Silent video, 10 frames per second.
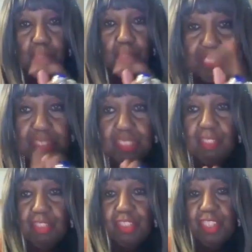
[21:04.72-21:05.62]
put this
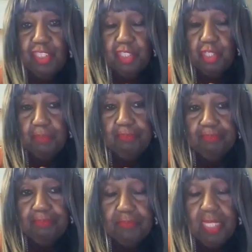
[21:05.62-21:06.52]
on a t-shirt,
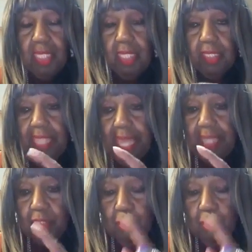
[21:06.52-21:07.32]
that